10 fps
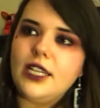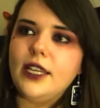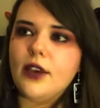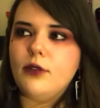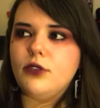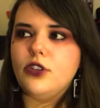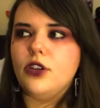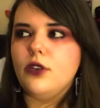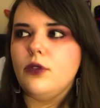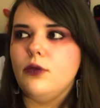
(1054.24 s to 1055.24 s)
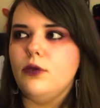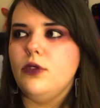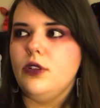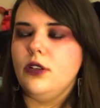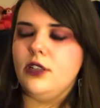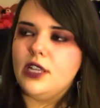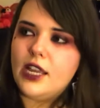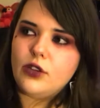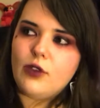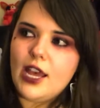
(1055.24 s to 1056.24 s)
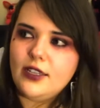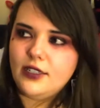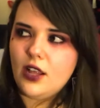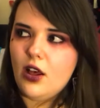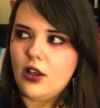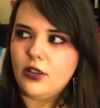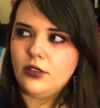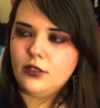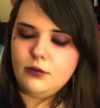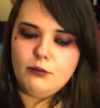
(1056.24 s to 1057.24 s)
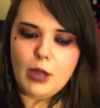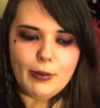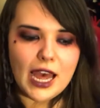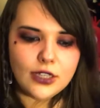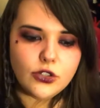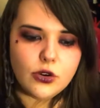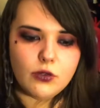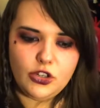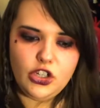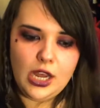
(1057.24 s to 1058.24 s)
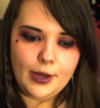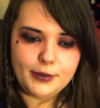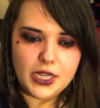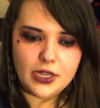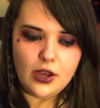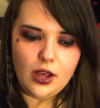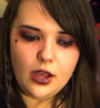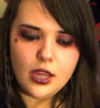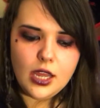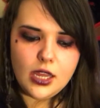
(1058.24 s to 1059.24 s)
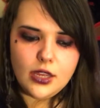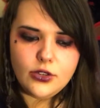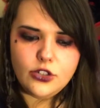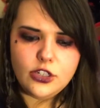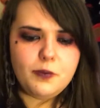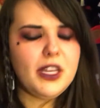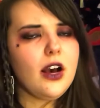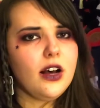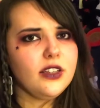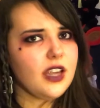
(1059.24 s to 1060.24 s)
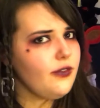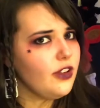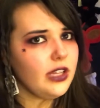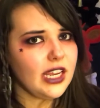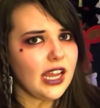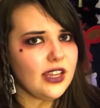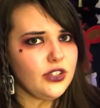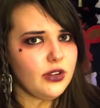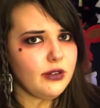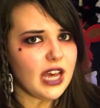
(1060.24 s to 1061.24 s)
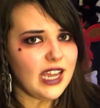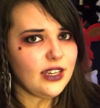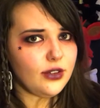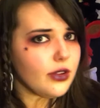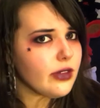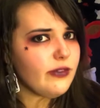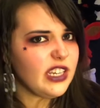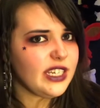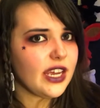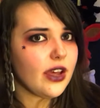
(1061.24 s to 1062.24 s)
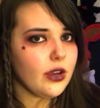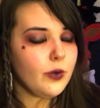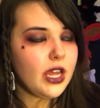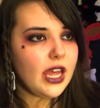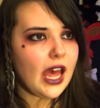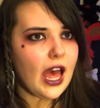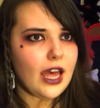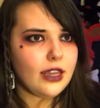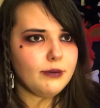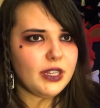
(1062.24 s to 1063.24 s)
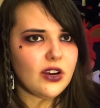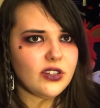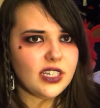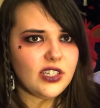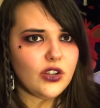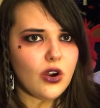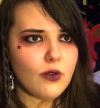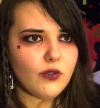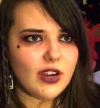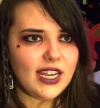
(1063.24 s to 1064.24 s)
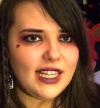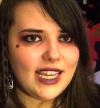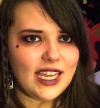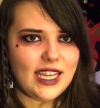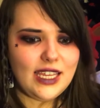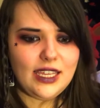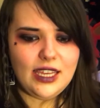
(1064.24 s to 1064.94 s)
going to digress on my Pandora charms I got, just because I feel like I could do that in another video, and because it's not really